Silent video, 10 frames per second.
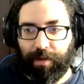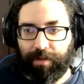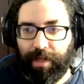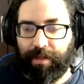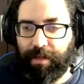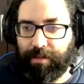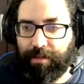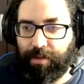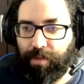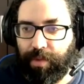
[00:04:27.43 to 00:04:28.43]
And now the
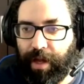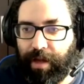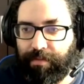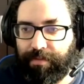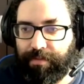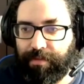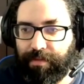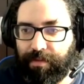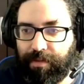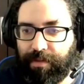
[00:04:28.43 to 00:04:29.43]
idea, so we have
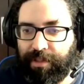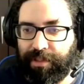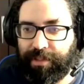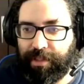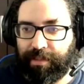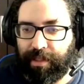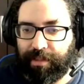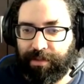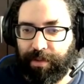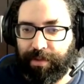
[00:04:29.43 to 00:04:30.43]
this
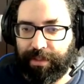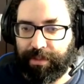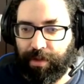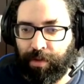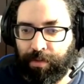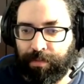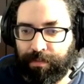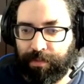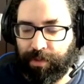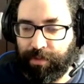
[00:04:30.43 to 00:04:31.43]
exact sequence
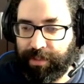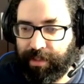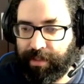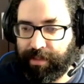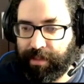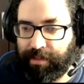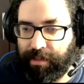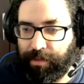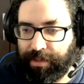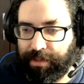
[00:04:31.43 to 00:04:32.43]
on, so this is an
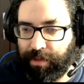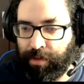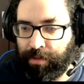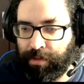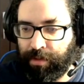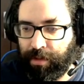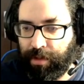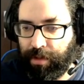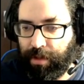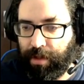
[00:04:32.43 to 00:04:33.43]
exact sequence on
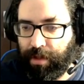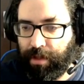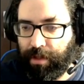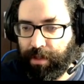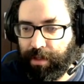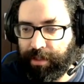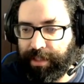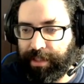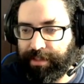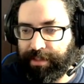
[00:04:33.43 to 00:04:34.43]

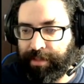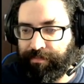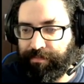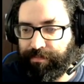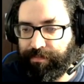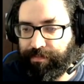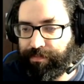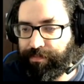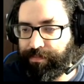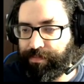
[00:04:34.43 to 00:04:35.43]
JC
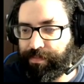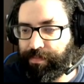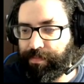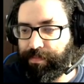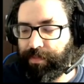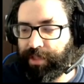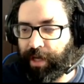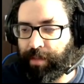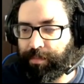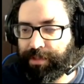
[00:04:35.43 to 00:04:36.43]

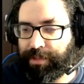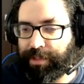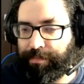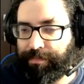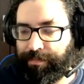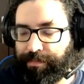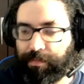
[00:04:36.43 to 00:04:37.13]
times C.